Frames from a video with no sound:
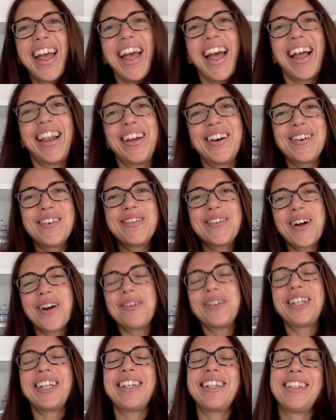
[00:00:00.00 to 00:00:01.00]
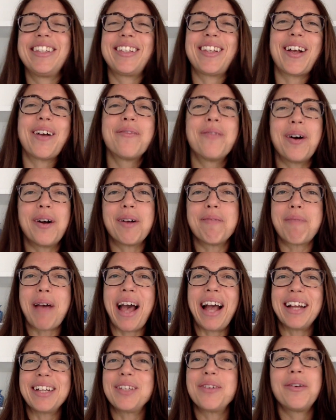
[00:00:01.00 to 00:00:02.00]
Hello, coaches! Welcome
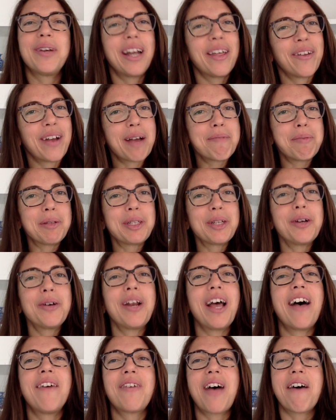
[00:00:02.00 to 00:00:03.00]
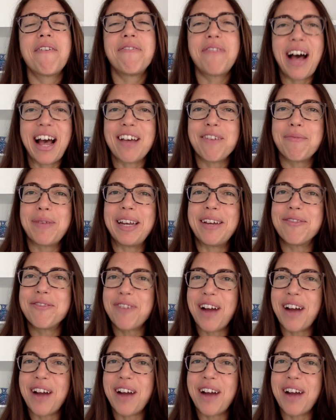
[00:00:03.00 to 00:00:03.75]
back to another episode of Five Minute